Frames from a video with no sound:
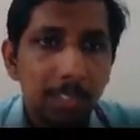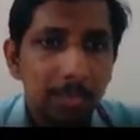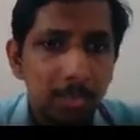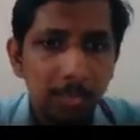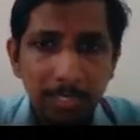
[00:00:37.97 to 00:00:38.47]

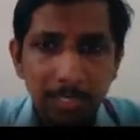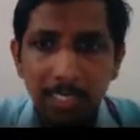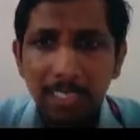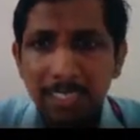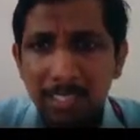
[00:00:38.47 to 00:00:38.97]
So
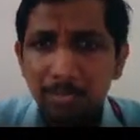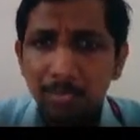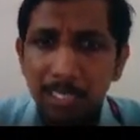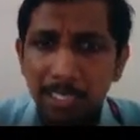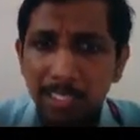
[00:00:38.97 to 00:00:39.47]
basically, let's see
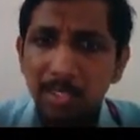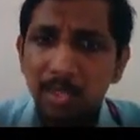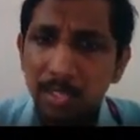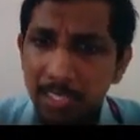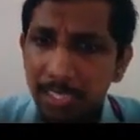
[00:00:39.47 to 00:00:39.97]
what is
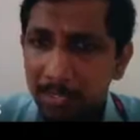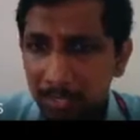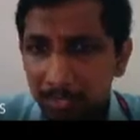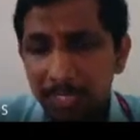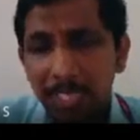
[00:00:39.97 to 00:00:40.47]
torsion
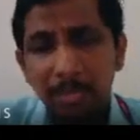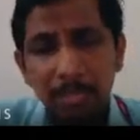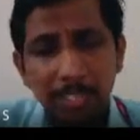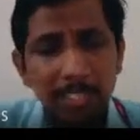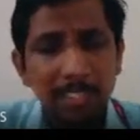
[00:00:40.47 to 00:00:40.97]
actually. We have
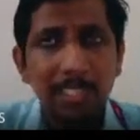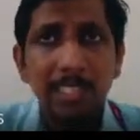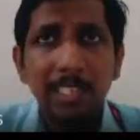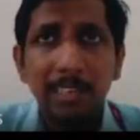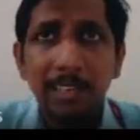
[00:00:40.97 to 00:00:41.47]
already
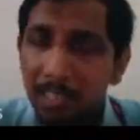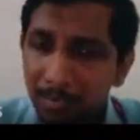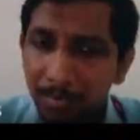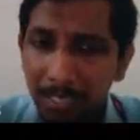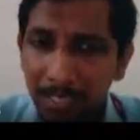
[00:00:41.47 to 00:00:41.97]
seen
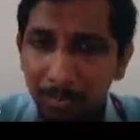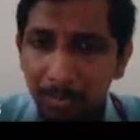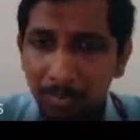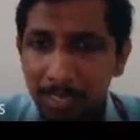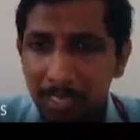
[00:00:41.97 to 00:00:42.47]
bending
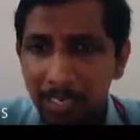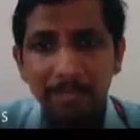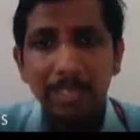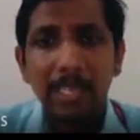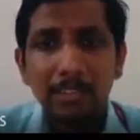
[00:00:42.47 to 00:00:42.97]
moment, and
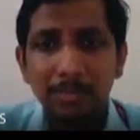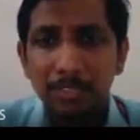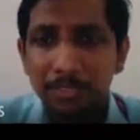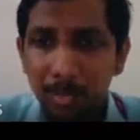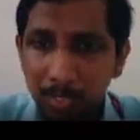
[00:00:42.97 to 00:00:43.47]
we have
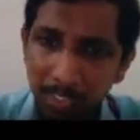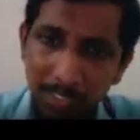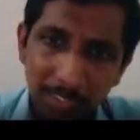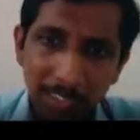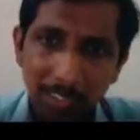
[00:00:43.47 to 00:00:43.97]
performed the
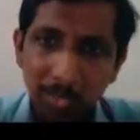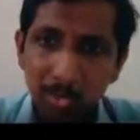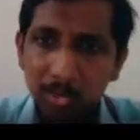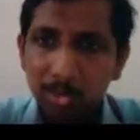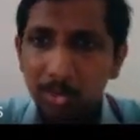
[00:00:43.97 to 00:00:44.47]
design
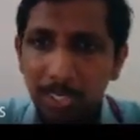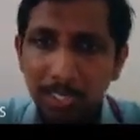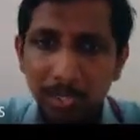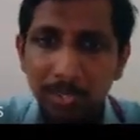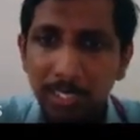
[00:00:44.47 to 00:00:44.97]
to
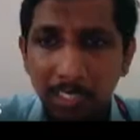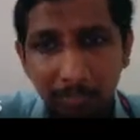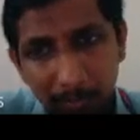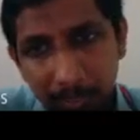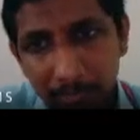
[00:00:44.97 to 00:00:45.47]
ensure that
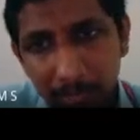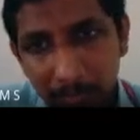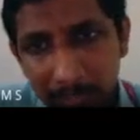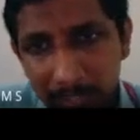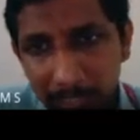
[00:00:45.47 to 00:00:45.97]
our beam will
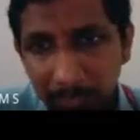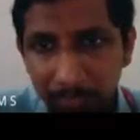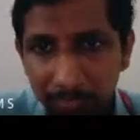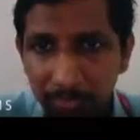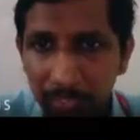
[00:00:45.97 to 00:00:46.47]
be safe
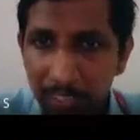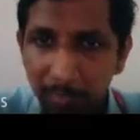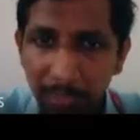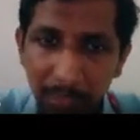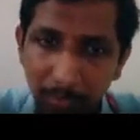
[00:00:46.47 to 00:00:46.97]

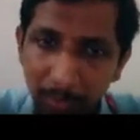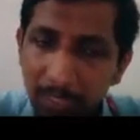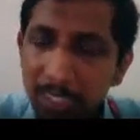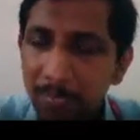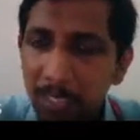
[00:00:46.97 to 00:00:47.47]
in bending
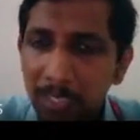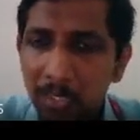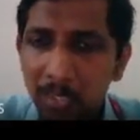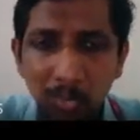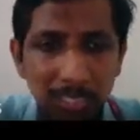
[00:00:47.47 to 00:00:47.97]
moment.
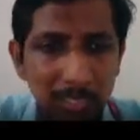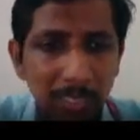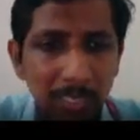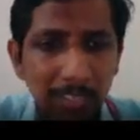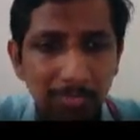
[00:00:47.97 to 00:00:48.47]
So what is the
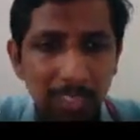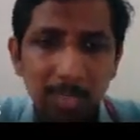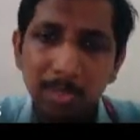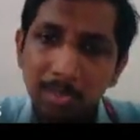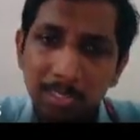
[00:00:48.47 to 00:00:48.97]
main
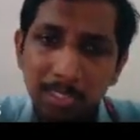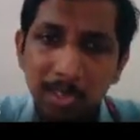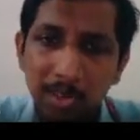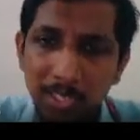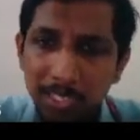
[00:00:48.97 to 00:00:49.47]
difference between this
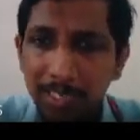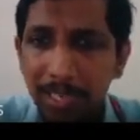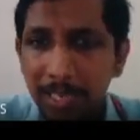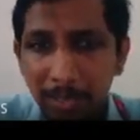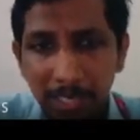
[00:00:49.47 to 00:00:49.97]
torsion
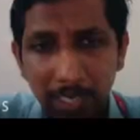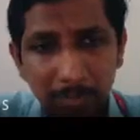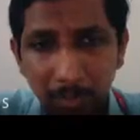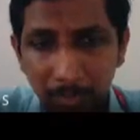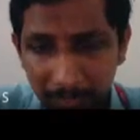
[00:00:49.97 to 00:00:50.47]
and bending
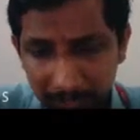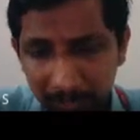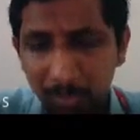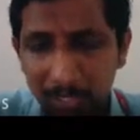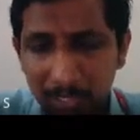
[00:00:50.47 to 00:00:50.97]
moment?
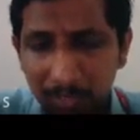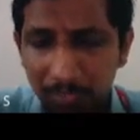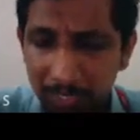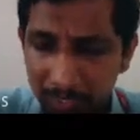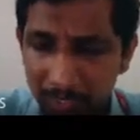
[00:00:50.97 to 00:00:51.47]
What is the
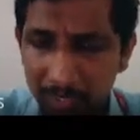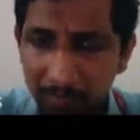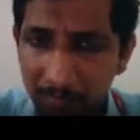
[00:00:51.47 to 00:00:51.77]
difference?